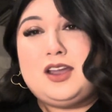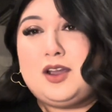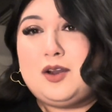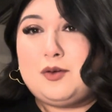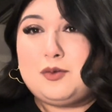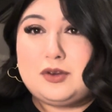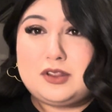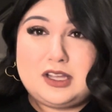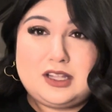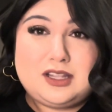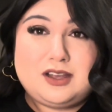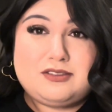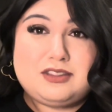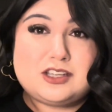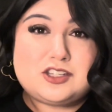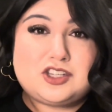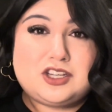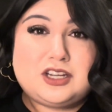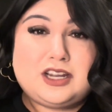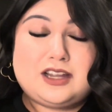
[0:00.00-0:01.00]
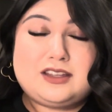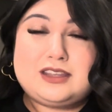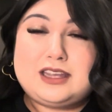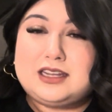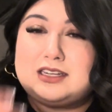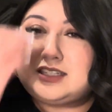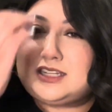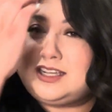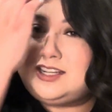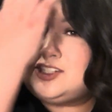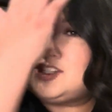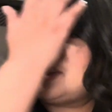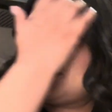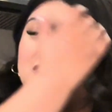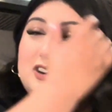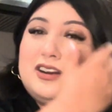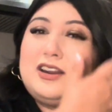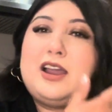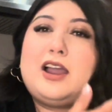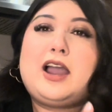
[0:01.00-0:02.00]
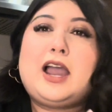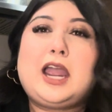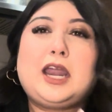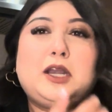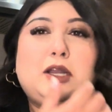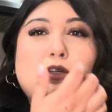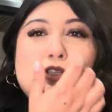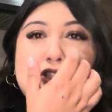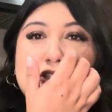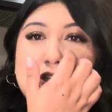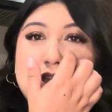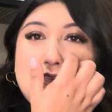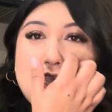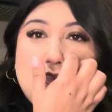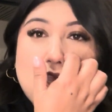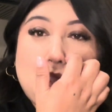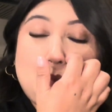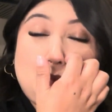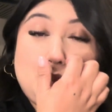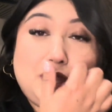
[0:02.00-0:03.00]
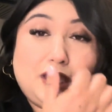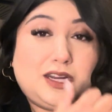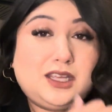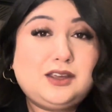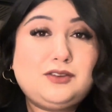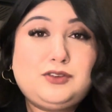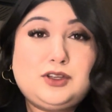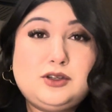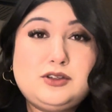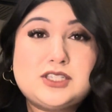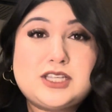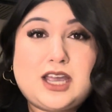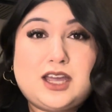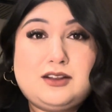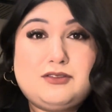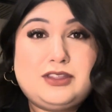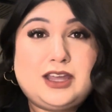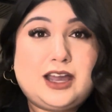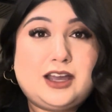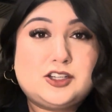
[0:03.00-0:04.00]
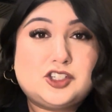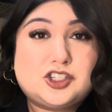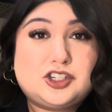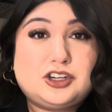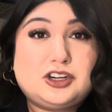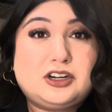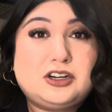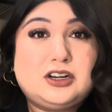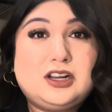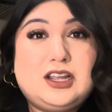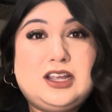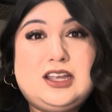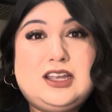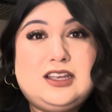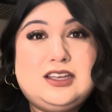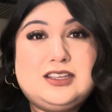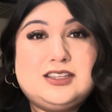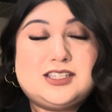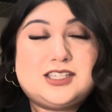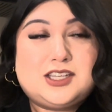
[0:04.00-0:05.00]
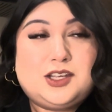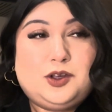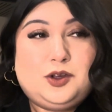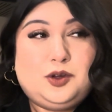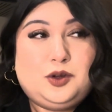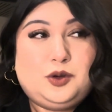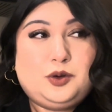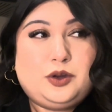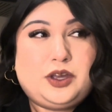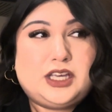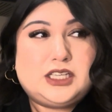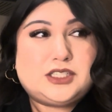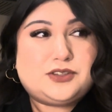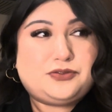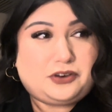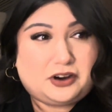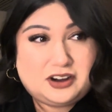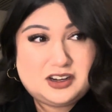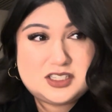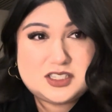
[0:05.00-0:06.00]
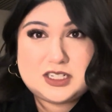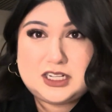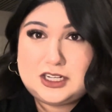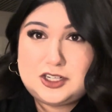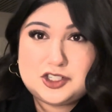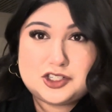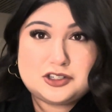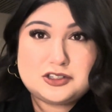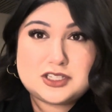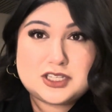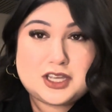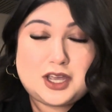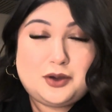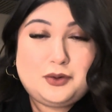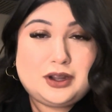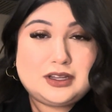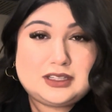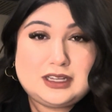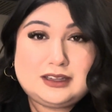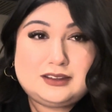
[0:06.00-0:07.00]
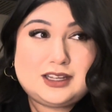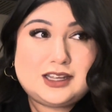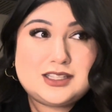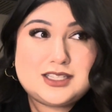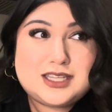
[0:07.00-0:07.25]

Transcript: really love that she got that t-shirt. I know she'll get plenty of use out of that shirt. So as far as t-shirts go, I think that's